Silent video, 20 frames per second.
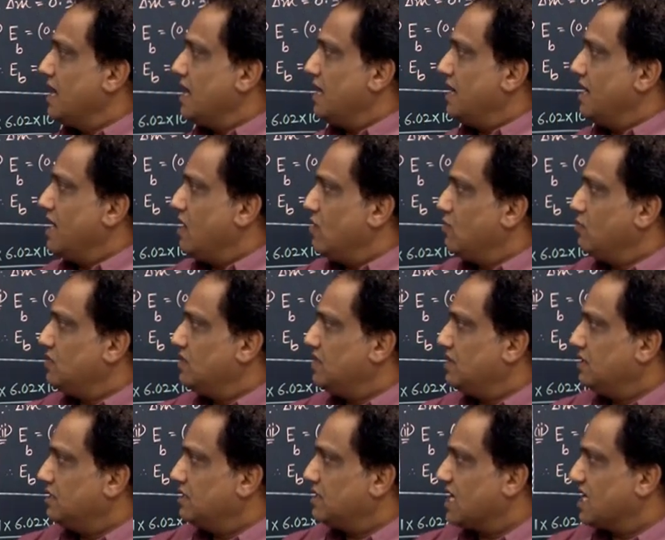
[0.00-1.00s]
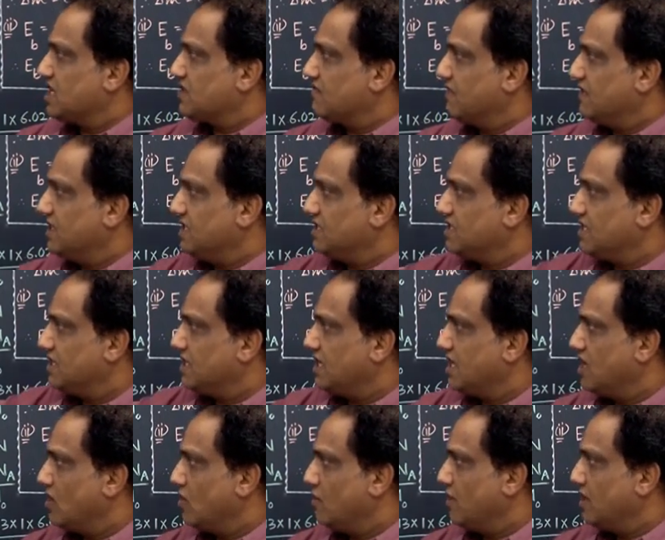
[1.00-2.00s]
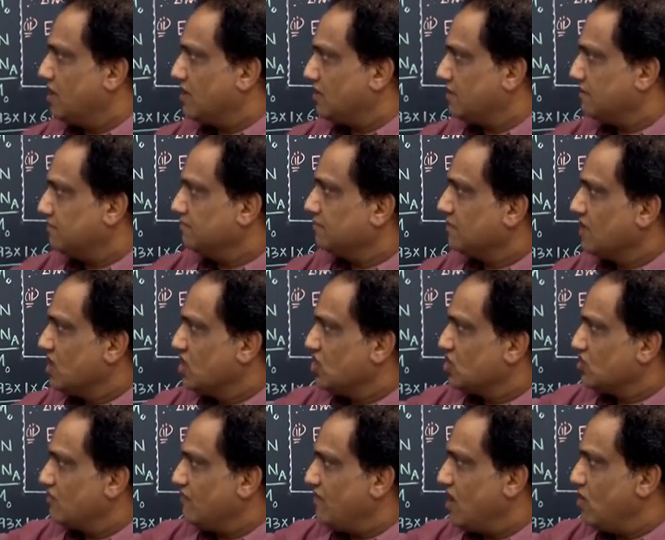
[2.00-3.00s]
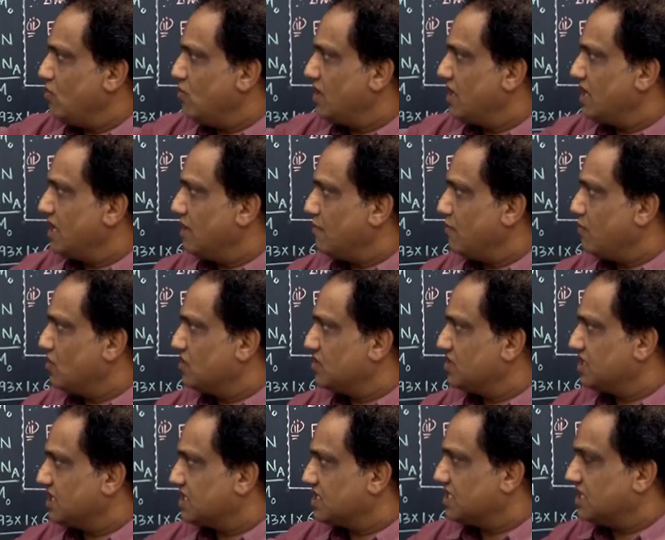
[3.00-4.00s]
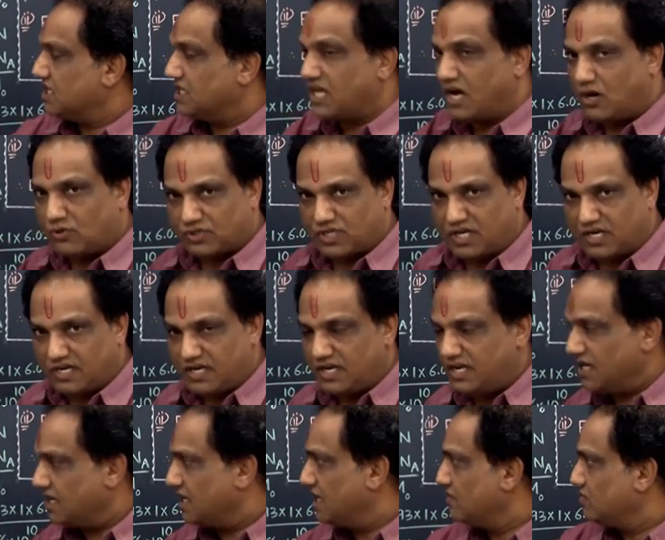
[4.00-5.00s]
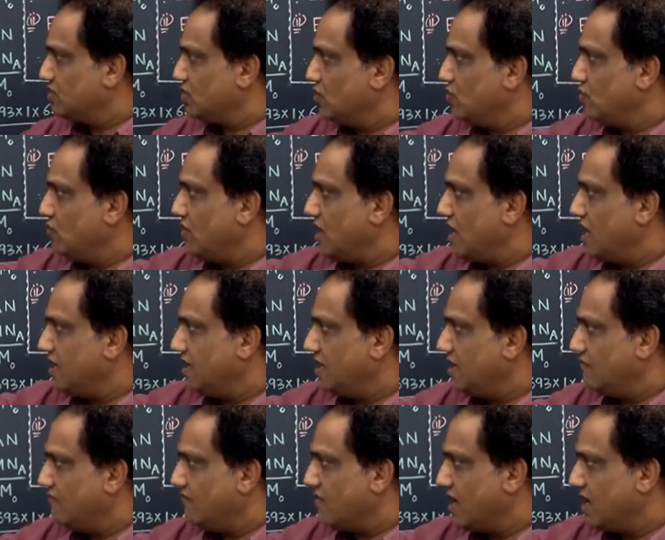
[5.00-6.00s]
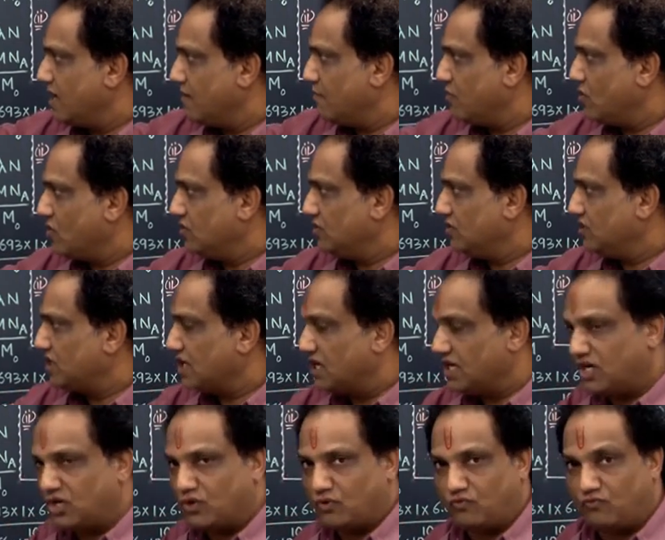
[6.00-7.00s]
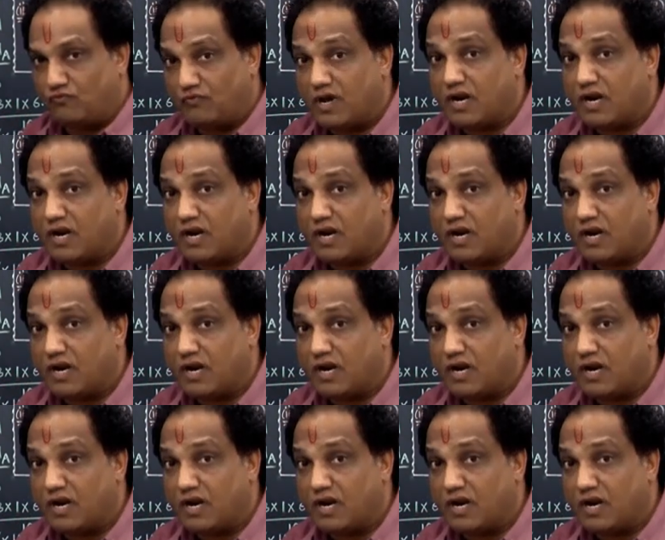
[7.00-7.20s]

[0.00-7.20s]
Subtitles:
And now transfer this in the denominator. So 500 upon 16,000, it gives you 1 upon 32.